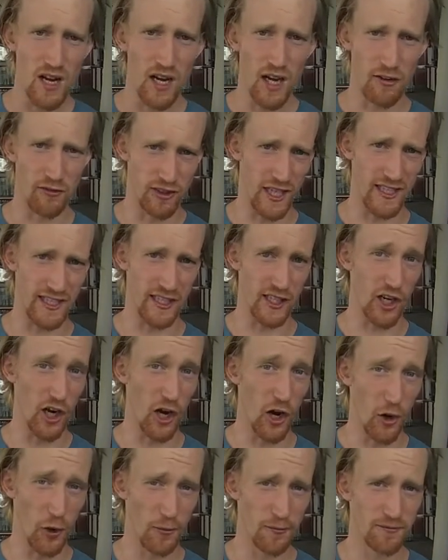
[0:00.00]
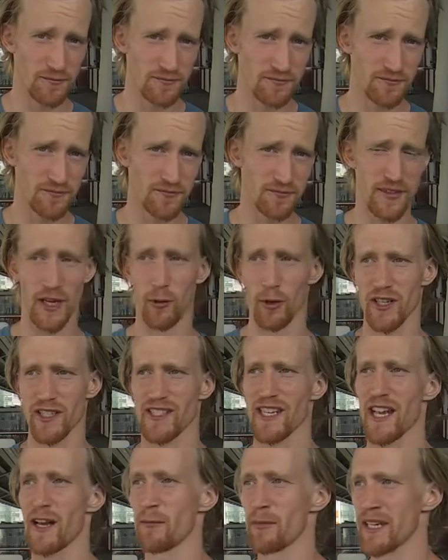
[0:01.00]
of letting go. Now, what
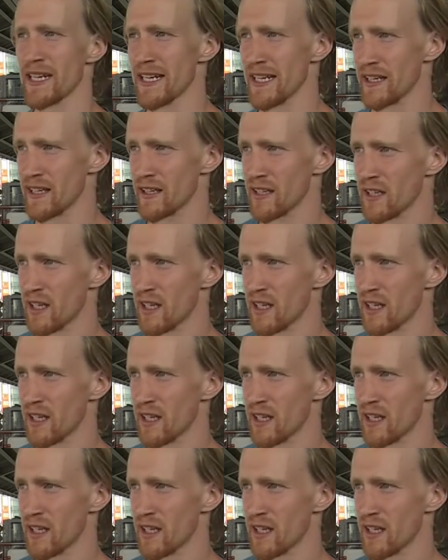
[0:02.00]
does that mean?